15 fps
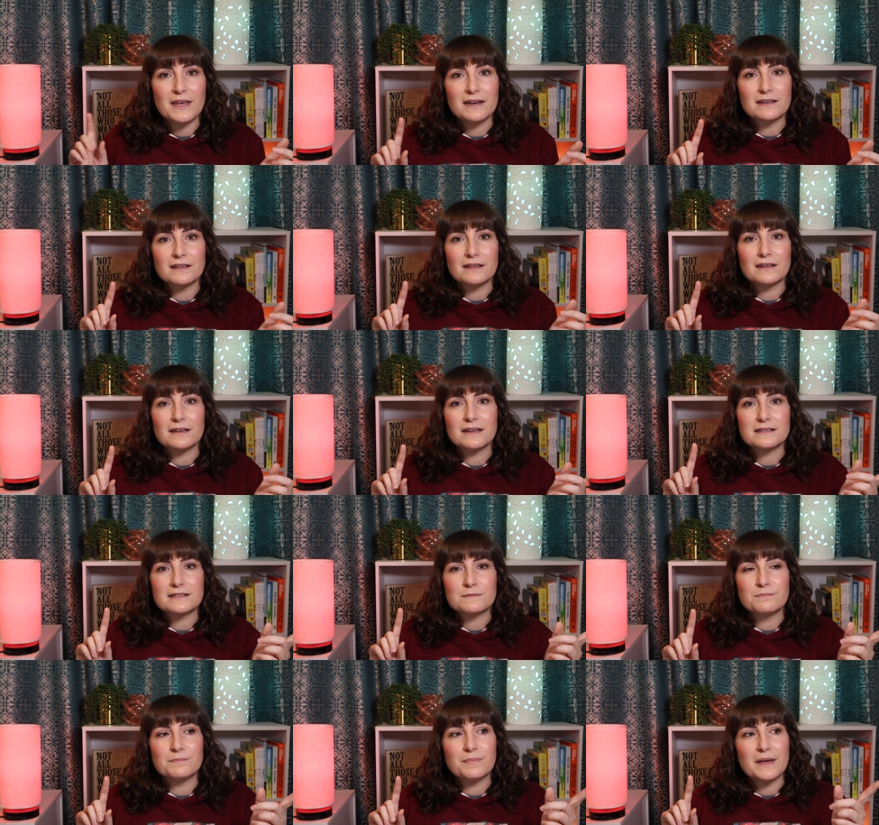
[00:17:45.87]
then
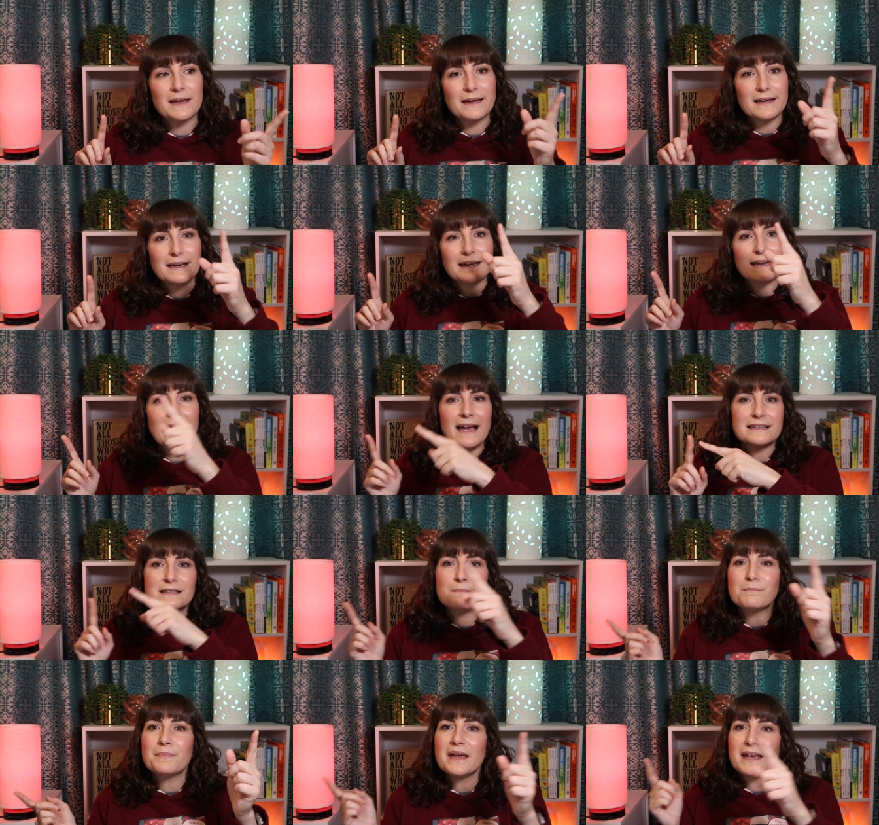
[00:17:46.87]
it
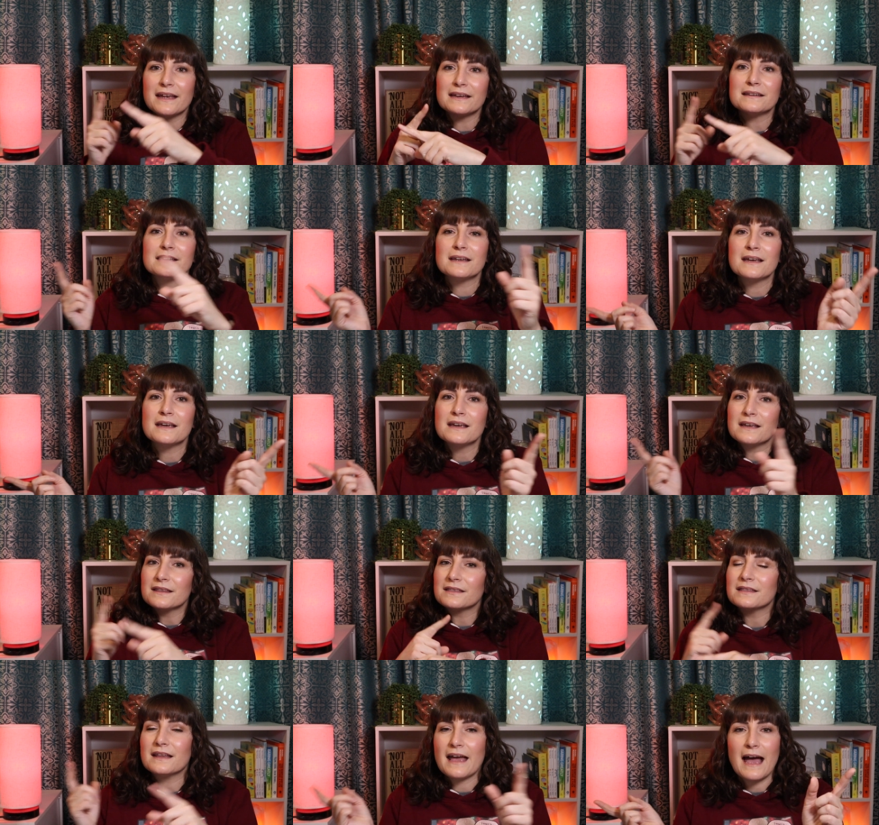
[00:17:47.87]
hasn't been
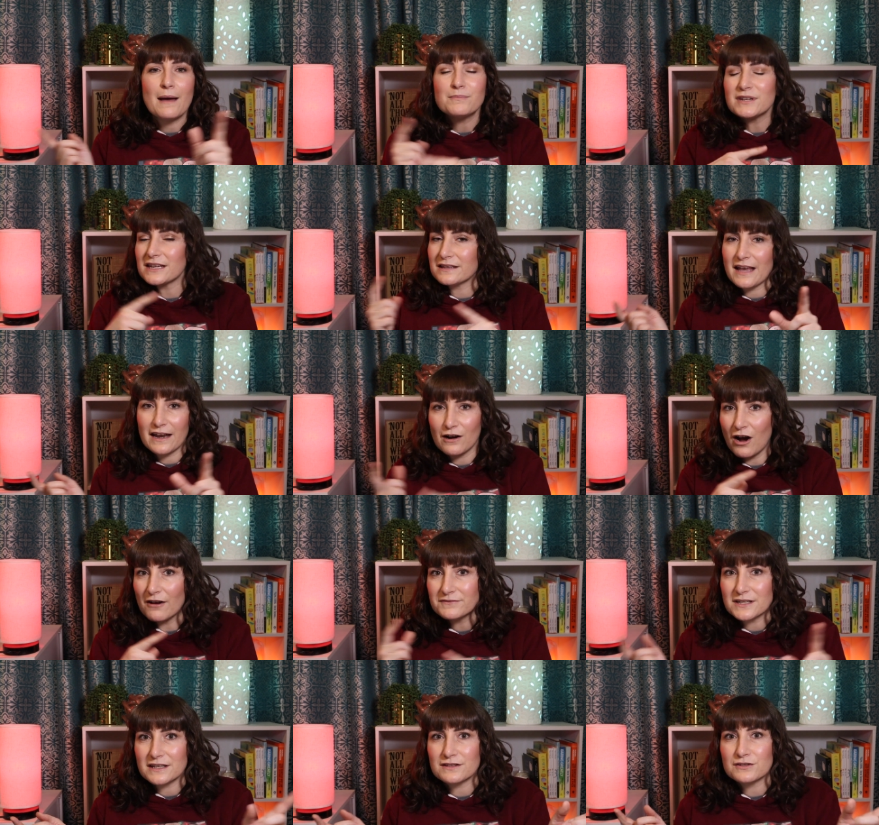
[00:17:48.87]
happening that
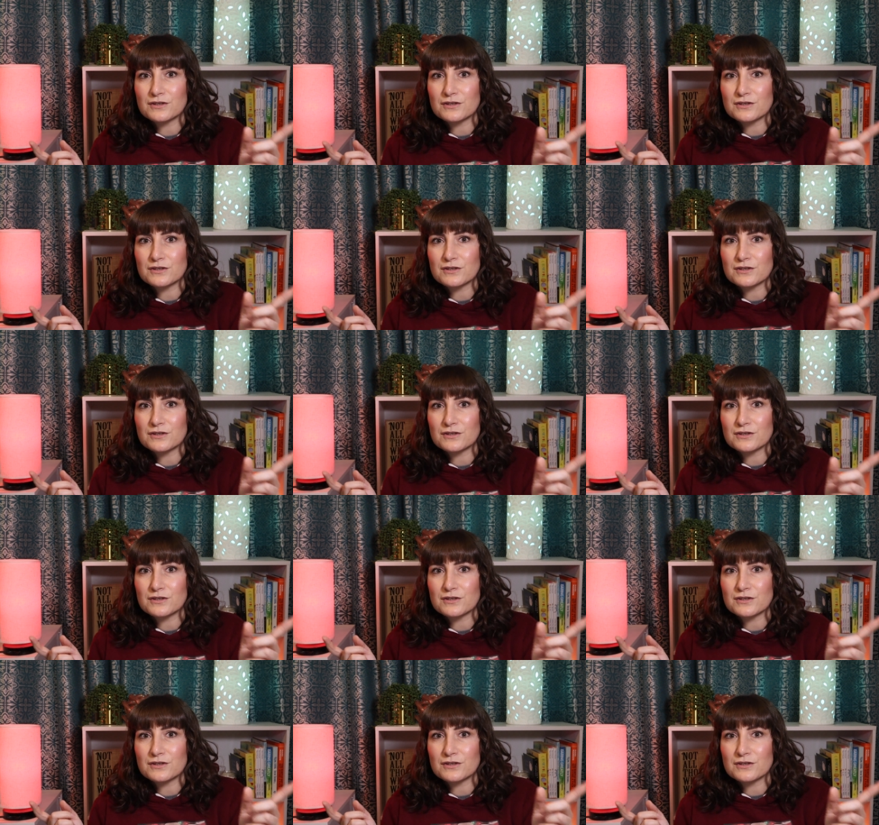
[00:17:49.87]
often.